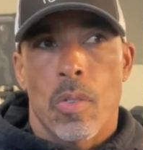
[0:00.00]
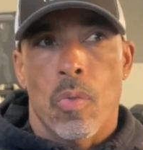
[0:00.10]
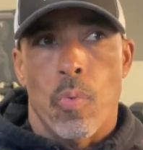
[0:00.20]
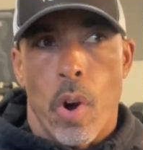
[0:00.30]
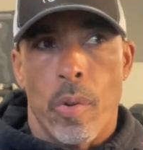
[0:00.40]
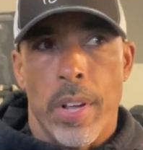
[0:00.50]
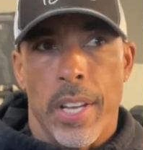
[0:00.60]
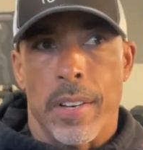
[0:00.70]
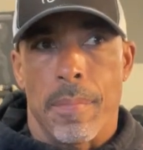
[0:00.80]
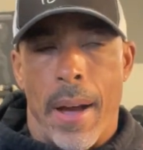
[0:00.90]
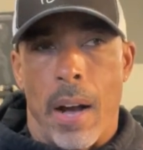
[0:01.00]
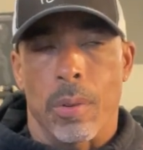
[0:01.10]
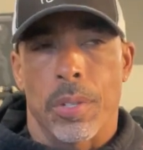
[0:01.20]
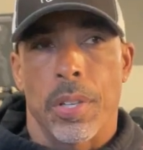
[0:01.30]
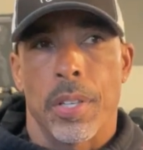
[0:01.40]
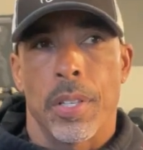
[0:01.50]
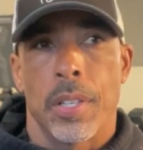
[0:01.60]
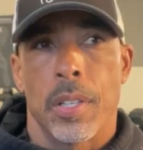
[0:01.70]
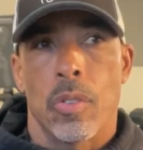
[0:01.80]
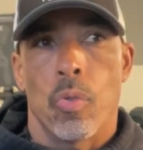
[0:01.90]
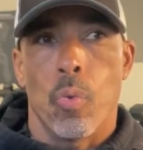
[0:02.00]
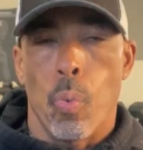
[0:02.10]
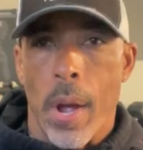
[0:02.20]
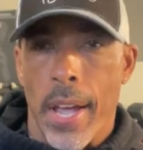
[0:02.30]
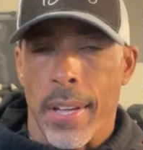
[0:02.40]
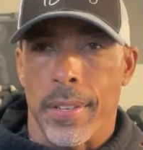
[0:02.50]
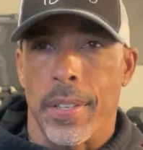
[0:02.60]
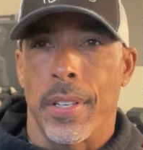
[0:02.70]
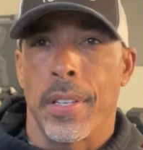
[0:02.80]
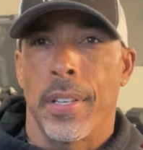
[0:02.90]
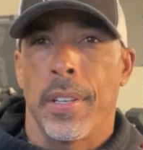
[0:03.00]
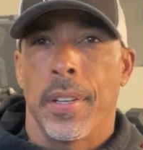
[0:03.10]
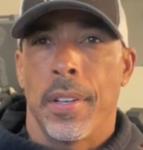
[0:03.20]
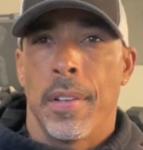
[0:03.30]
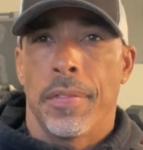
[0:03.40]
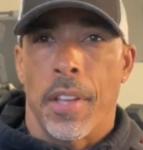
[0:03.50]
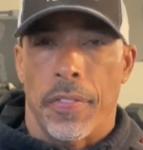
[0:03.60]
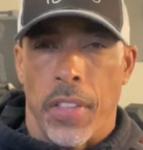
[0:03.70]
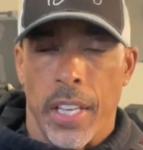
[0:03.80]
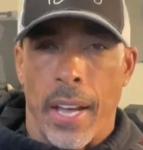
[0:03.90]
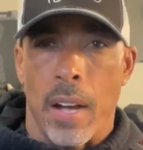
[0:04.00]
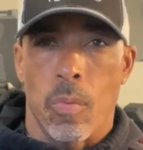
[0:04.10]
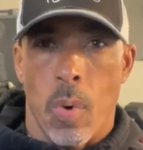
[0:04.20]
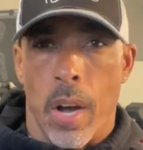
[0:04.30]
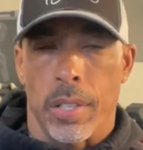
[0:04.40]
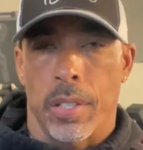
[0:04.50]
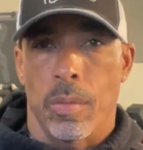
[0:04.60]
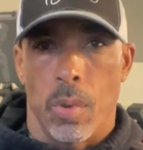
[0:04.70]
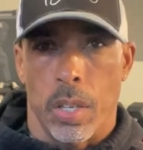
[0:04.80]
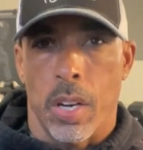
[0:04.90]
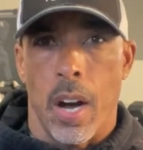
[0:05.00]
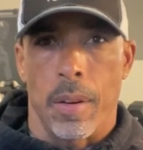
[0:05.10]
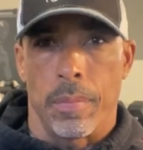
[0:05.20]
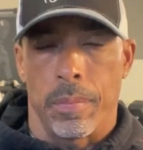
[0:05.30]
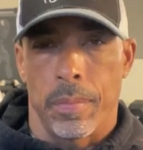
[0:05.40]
worrying about when the thing I want will come.